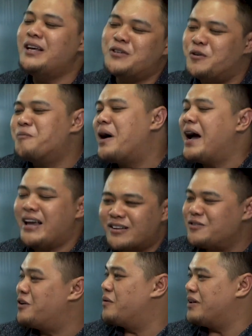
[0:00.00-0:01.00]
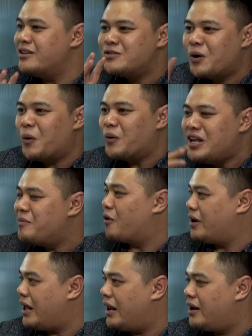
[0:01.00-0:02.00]
this, you buy. It's not only
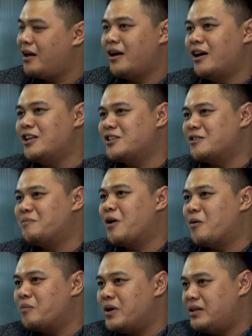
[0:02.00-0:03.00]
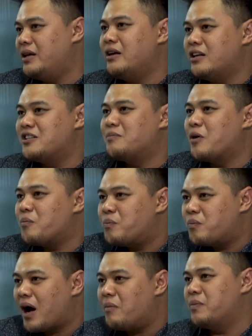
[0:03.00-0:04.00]
about that. It's about building. It's
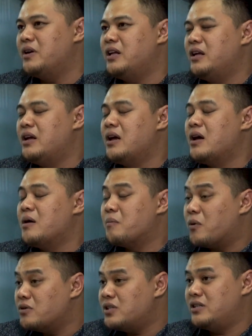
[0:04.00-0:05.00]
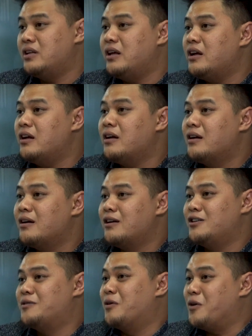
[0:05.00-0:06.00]
about company positioning.
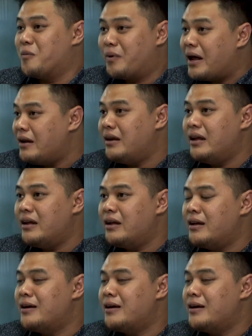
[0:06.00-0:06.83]
It's about your branding.